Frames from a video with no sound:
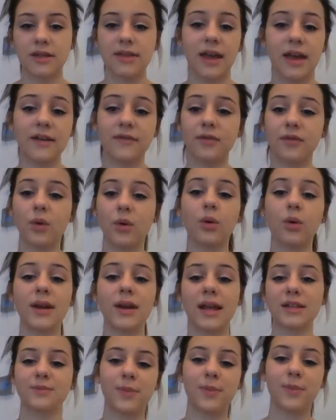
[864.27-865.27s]
therefore
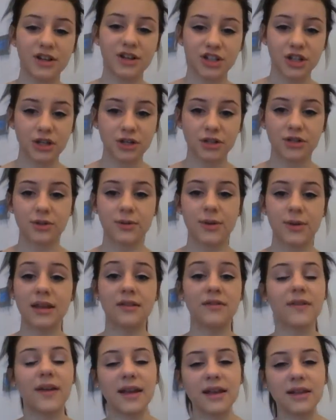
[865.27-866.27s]
less pressure to
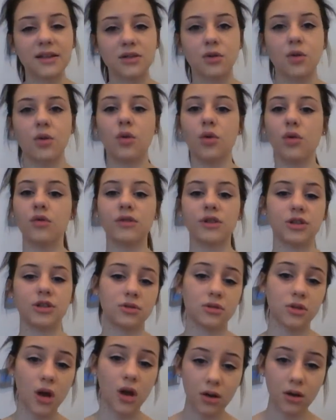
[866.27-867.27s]
innovate or
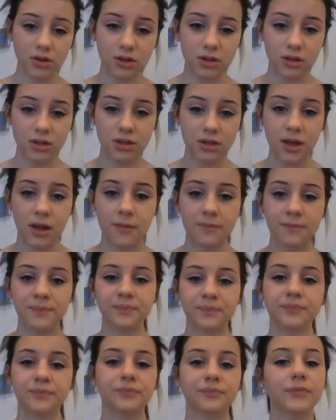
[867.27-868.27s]
reduce costs.
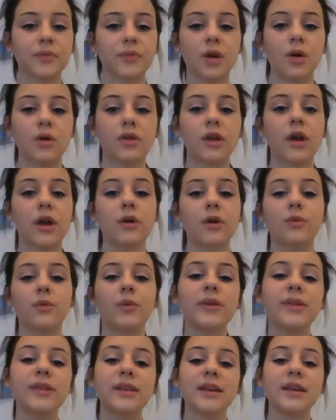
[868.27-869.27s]
Although
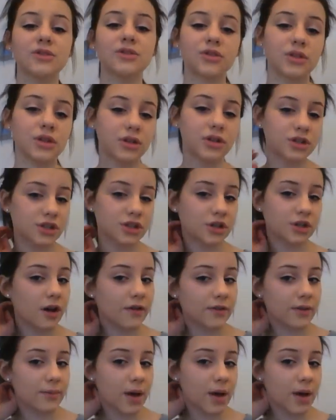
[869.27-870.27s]
with the introduction
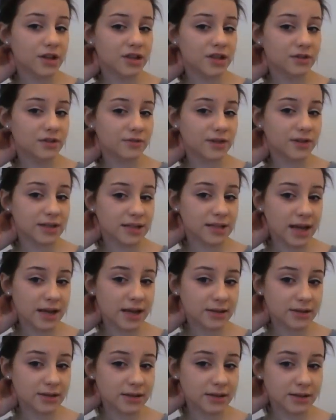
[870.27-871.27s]
of emerging
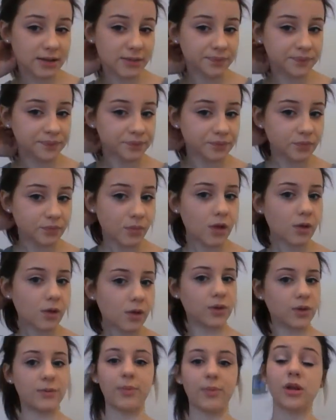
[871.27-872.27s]
retailers
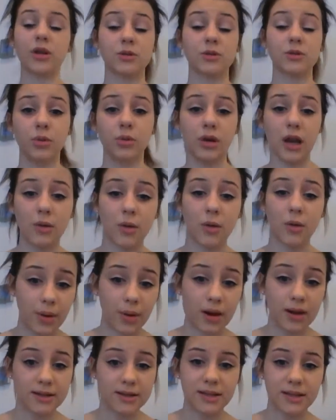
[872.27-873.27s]
with possible lower
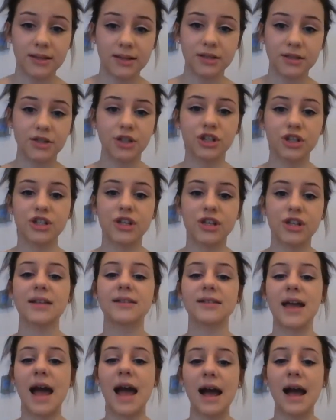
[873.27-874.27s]
prices, such
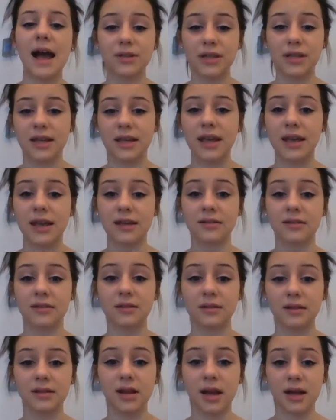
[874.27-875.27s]
as Aldi
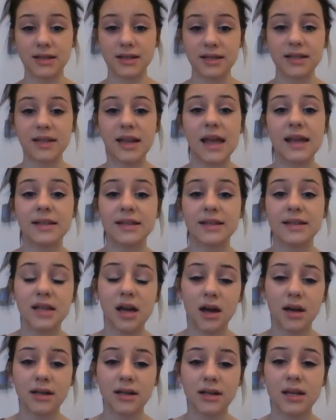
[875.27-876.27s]
in
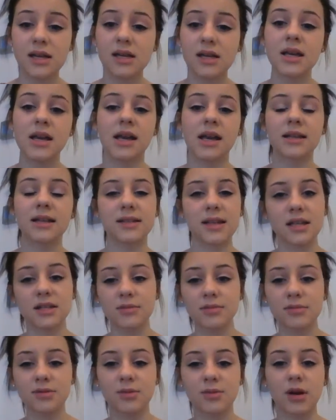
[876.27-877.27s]
1989,
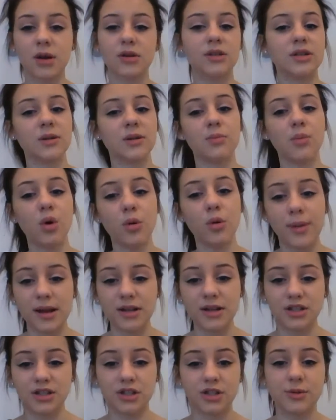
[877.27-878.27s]
Sainsbury's were under more
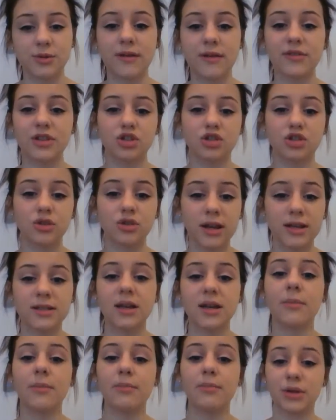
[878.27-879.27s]
pressure to have a
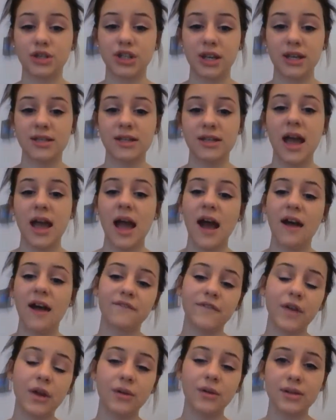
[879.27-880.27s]
stricter budget and
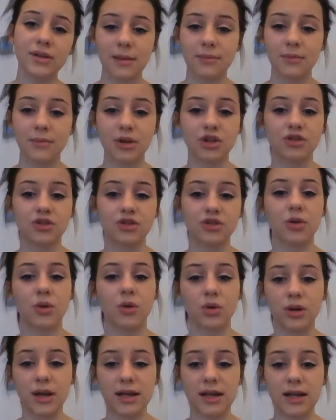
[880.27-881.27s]
focus their monetary
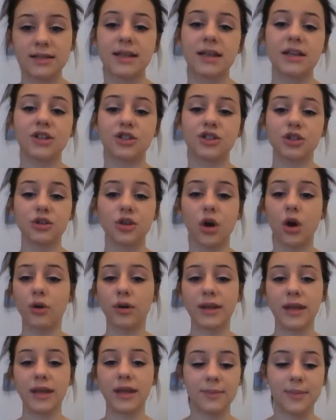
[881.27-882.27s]
organisation
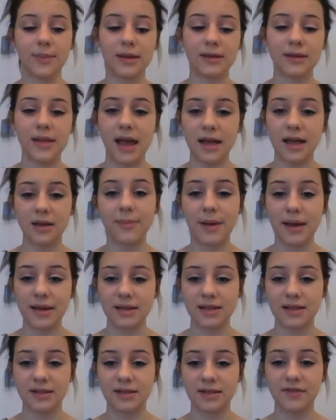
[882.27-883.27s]
on keeping their
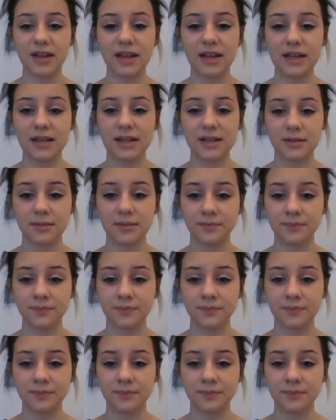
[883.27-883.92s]
competitive lead.